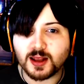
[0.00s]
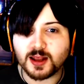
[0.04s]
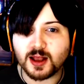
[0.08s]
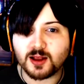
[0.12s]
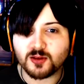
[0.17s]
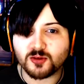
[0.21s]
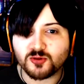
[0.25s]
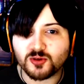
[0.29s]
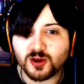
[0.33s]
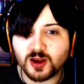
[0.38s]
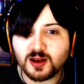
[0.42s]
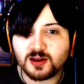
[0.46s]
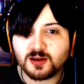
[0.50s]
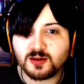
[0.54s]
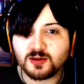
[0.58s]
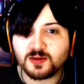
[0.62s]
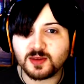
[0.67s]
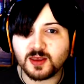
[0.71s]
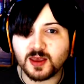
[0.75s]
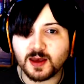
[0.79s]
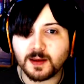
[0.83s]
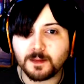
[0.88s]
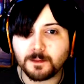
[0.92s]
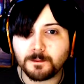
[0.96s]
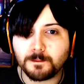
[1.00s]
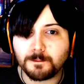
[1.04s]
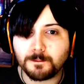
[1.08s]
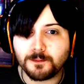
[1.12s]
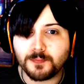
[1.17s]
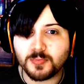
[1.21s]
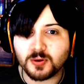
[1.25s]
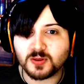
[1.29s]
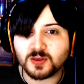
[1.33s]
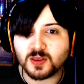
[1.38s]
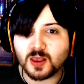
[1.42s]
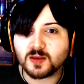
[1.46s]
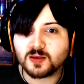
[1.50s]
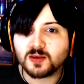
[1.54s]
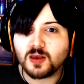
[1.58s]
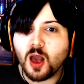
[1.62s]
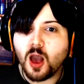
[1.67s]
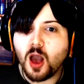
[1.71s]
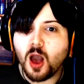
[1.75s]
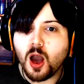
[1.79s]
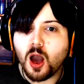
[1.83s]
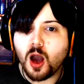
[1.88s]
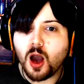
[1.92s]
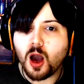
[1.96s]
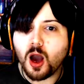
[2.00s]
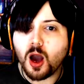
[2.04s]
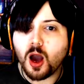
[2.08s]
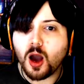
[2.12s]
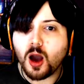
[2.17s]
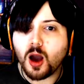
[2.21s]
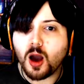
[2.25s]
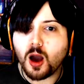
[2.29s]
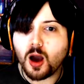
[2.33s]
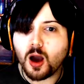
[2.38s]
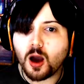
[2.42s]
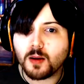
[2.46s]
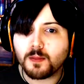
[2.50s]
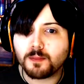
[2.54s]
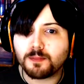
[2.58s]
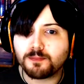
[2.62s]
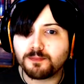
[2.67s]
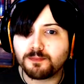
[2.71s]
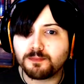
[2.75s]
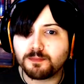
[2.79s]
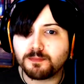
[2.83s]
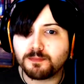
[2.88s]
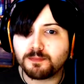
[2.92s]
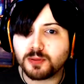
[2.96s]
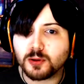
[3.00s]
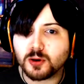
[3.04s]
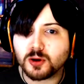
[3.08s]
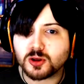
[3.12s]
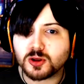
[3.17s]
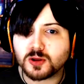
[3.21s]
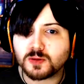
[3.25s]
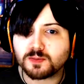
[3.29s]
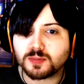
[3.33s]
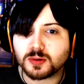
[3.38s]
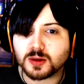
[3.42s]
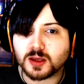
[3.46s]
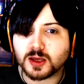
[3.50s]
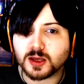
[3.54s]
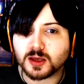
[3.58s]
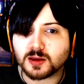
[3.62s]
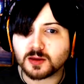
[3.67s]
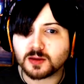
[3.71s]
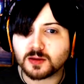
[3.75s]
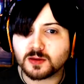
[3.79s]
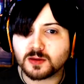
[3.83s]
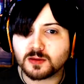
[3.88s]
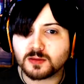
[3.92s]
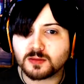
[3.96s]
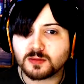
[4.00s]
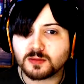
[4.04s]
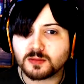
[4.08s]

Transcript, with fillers: I'll try to do that. But this... birch planks.